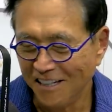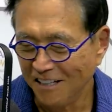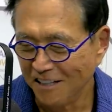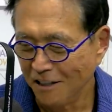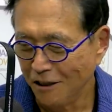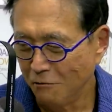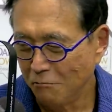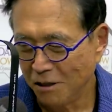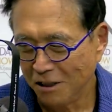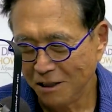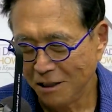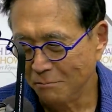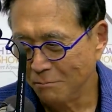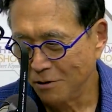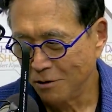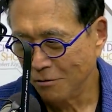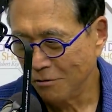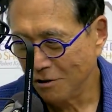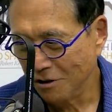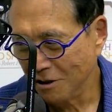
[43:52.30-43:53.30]
Yeah, you don't want them
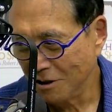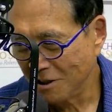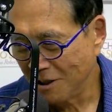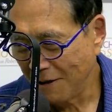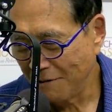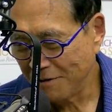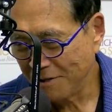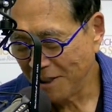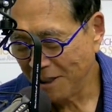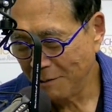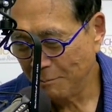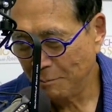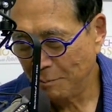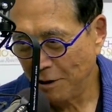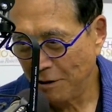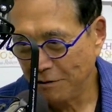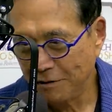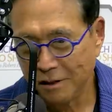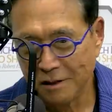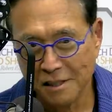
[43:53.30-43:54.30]
two on this. I've seen them
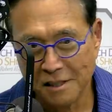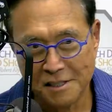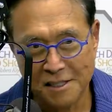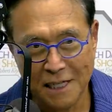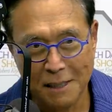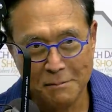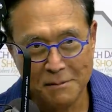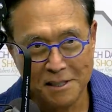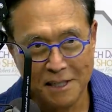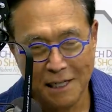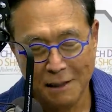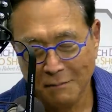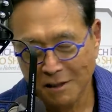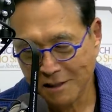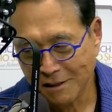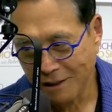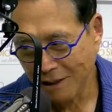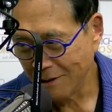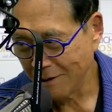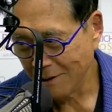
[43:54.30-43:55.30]
both at the same time.
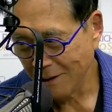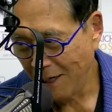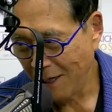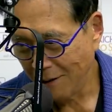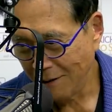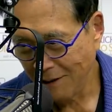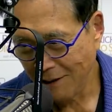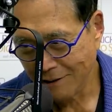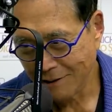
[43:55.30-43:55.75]
It's, it's not.